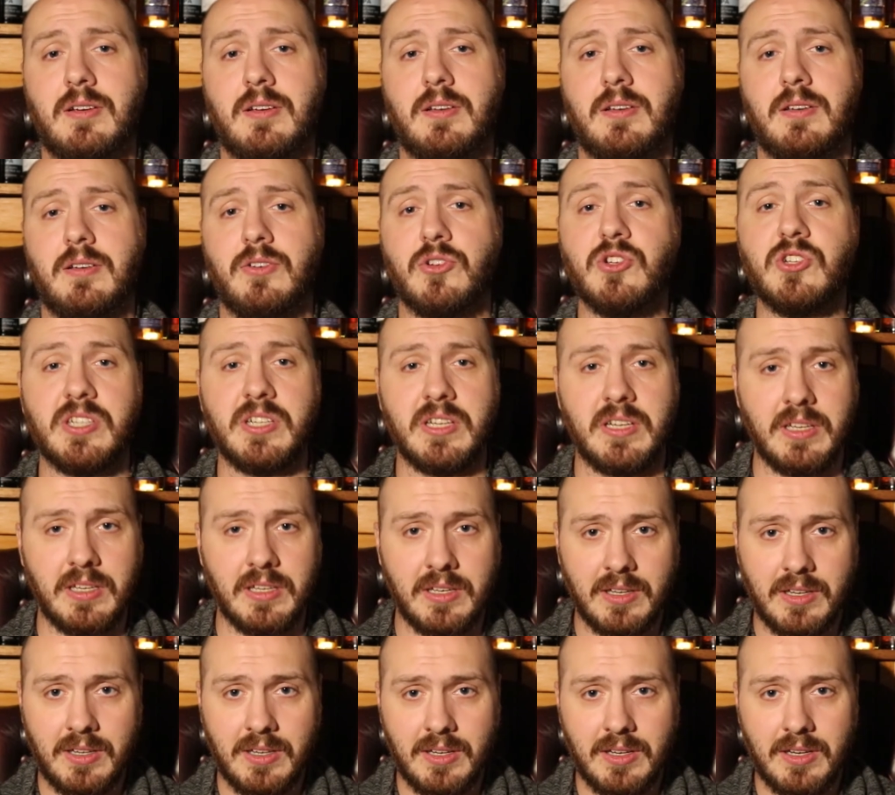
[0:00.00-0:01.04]
You see,
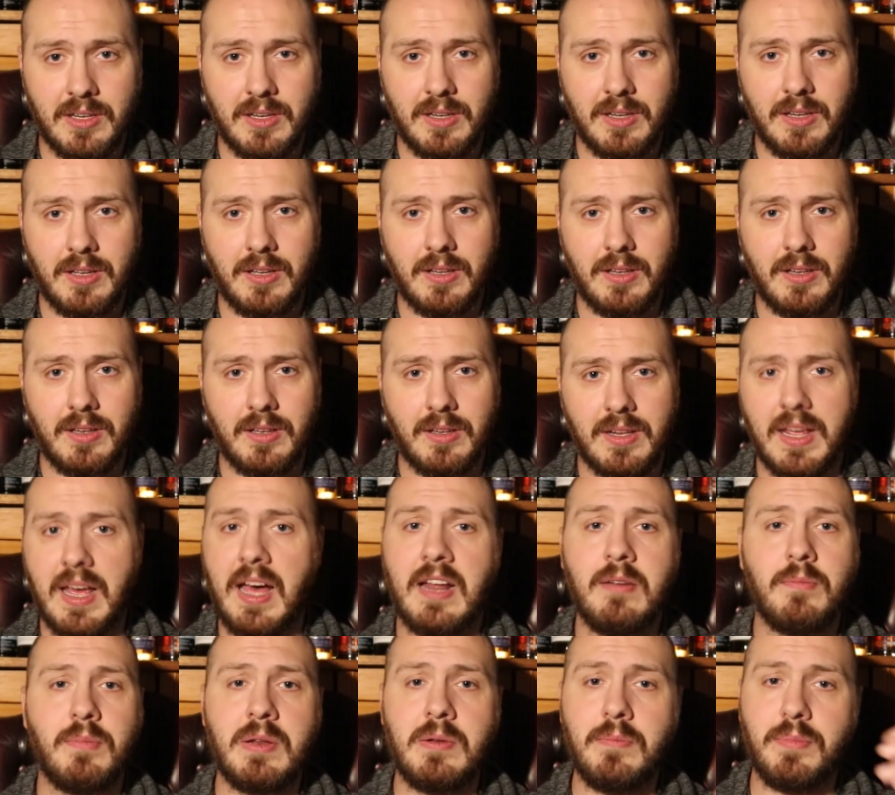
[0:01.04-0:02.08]
they
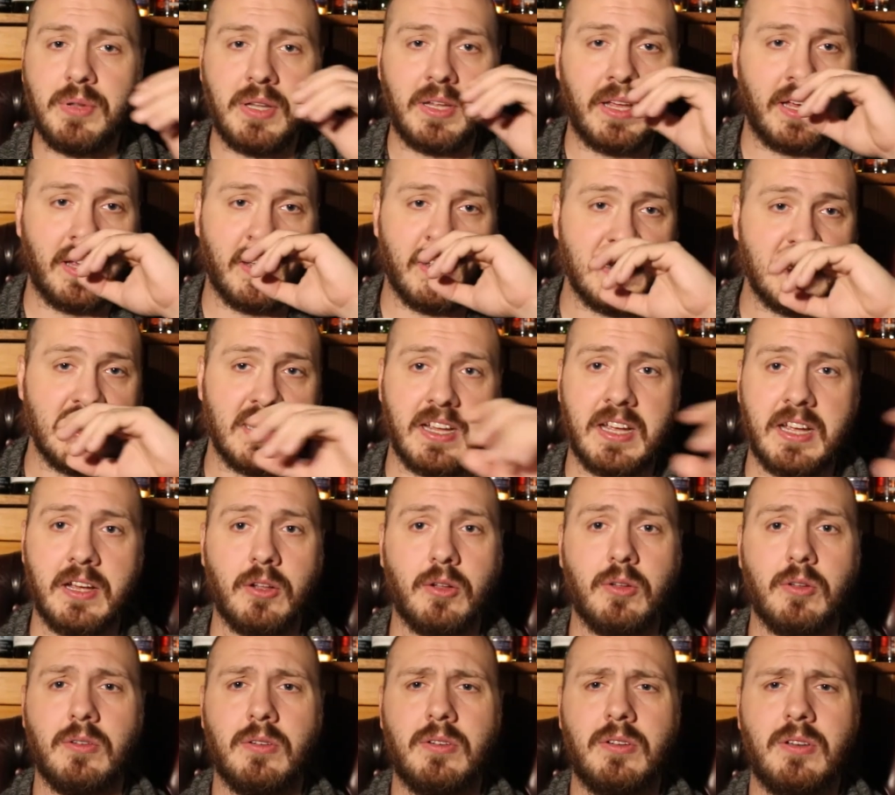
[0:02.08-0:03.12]
had been playing under the
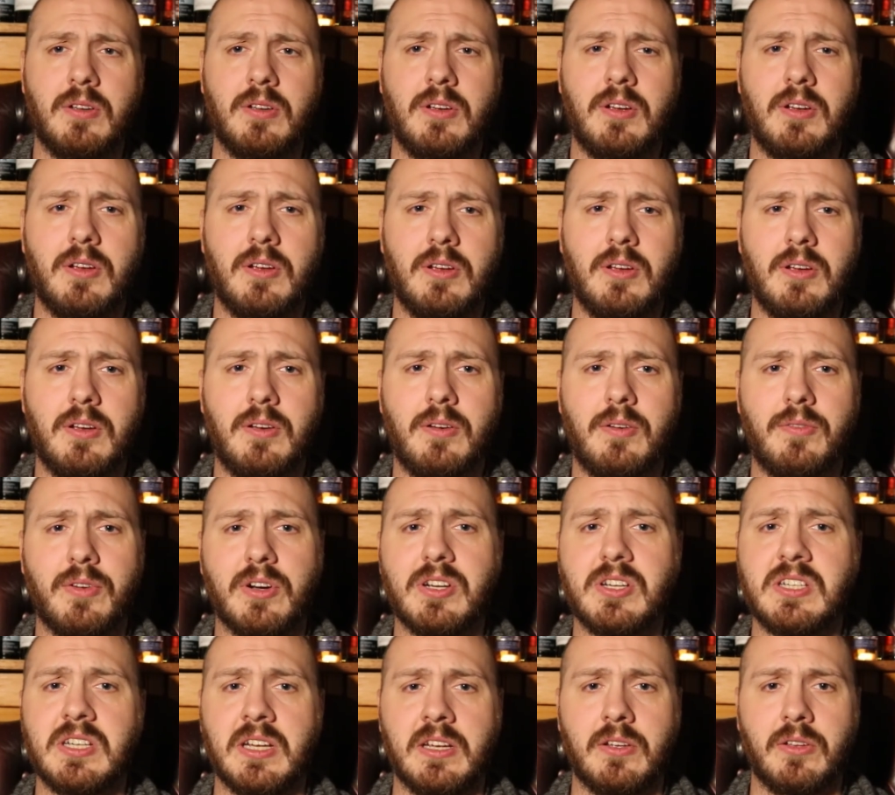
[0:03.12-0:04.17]
hill for a
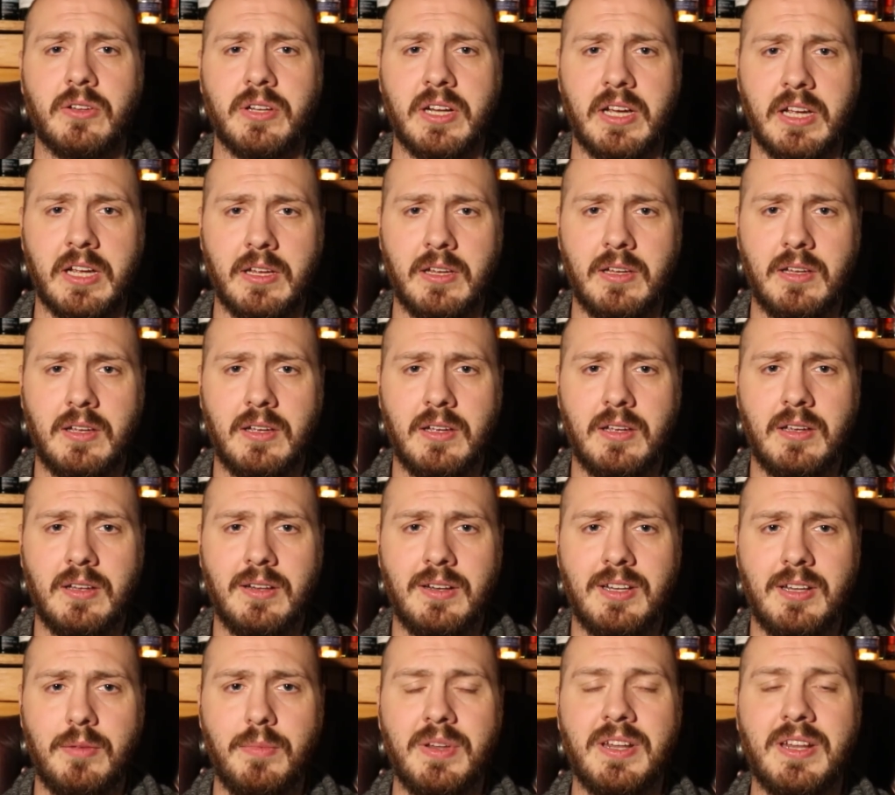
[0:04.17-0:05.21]
single night.
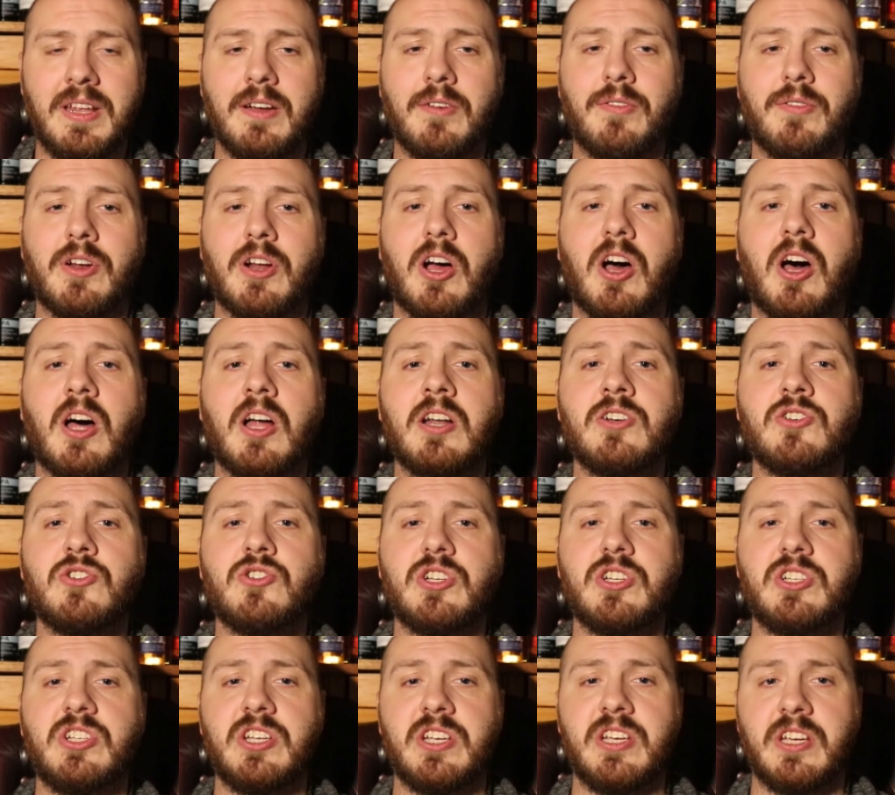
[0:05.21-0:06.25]
They'd been there for
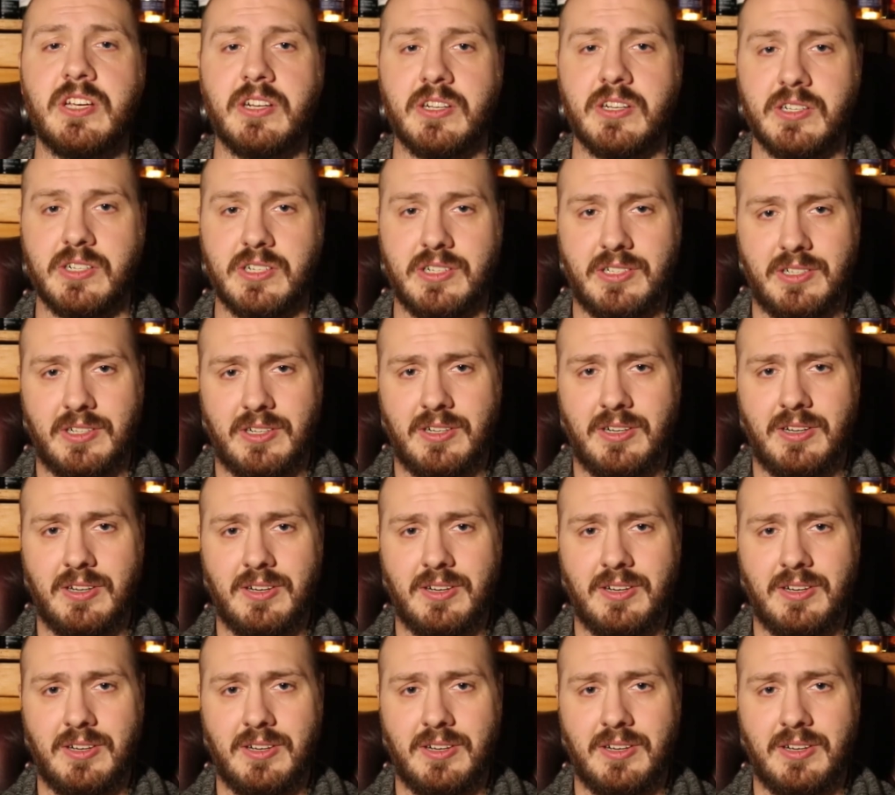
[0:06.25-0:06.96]
100 years.